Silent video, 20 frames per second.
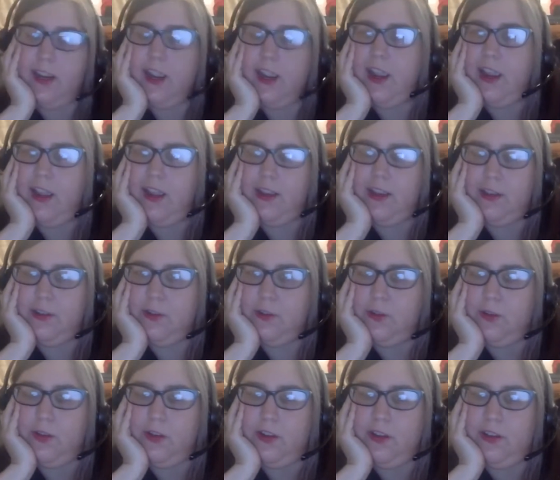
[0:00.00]
and
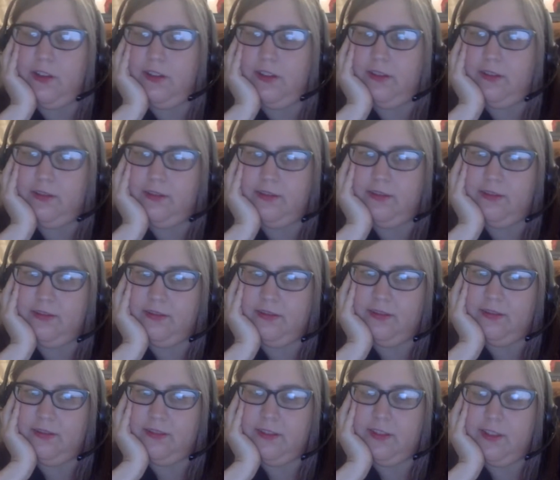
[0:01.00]
on
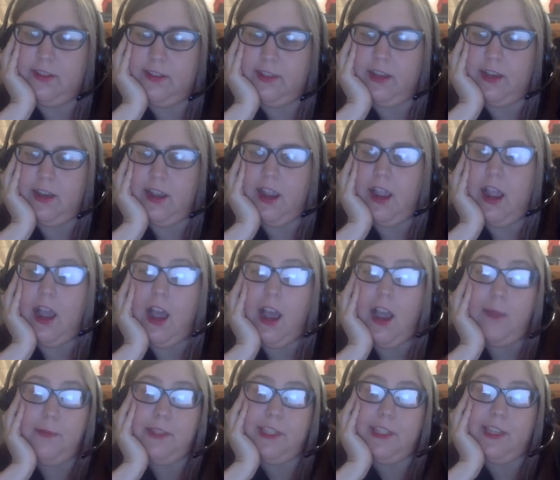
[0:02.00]
Sunday.
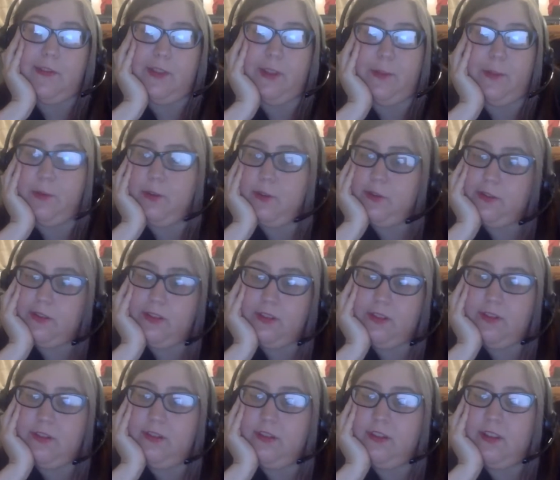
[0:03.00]
I'm a TV
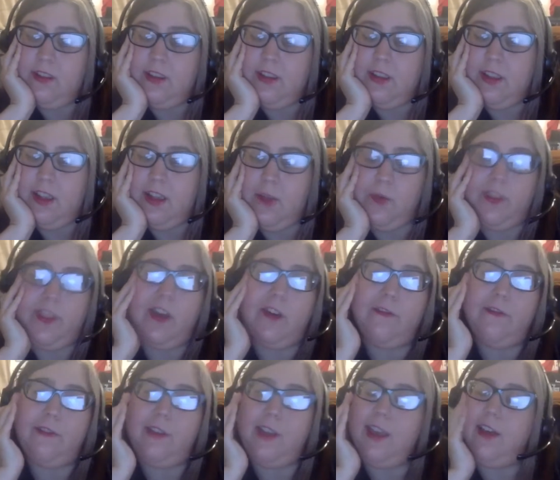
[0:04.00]
person, and
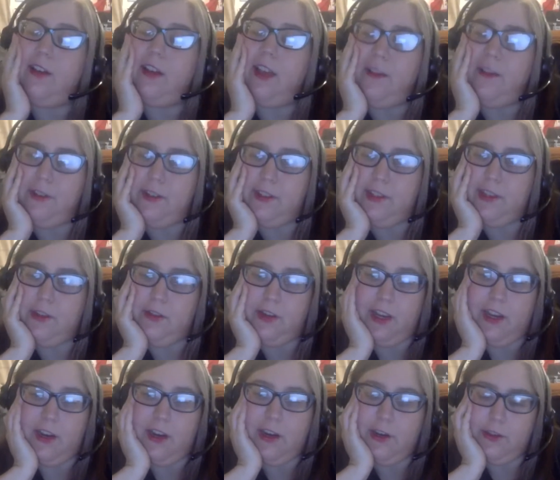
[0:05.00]
without fail, every single
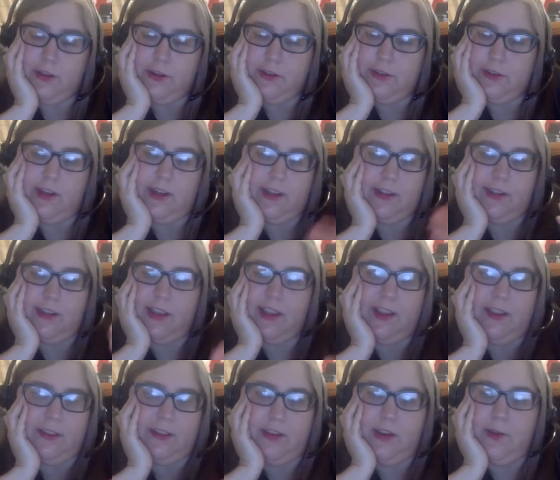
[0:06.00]
year, Thursday is
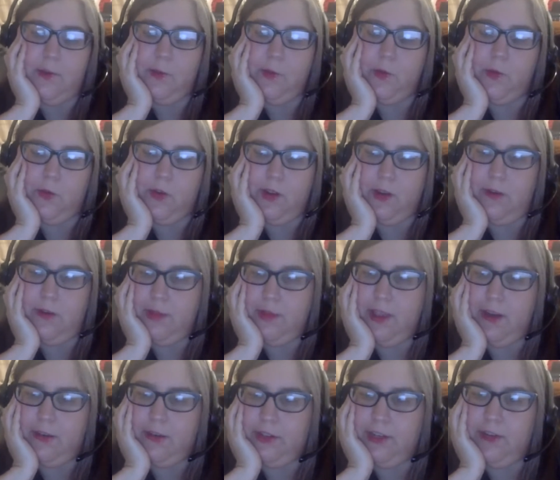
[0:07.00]
like the #1
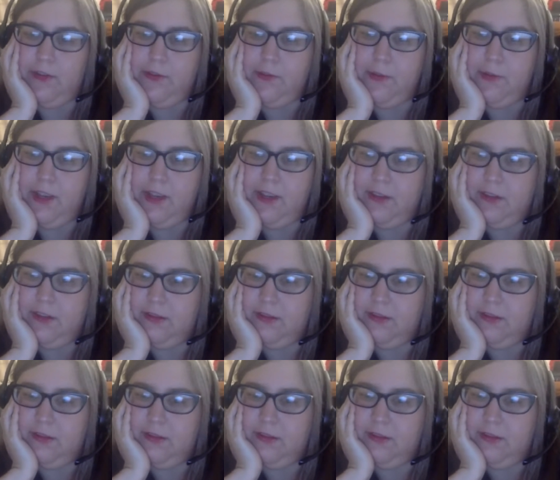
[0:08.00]
panel day for me.